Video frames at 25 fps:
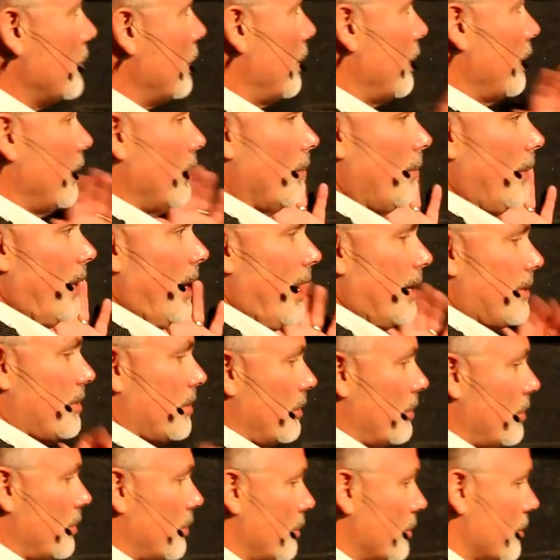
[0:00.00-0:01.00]
you sit in the
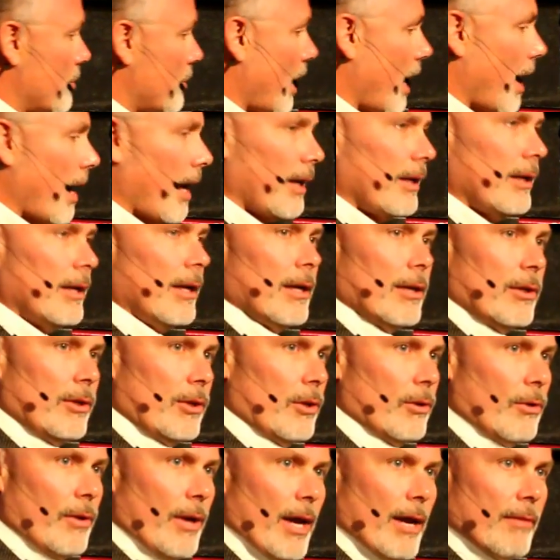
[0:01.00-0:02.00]
passenger
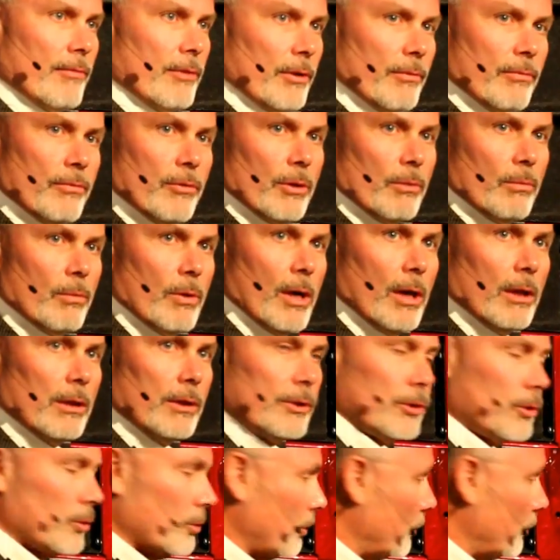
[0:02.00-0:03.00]
side, you don't have any footwell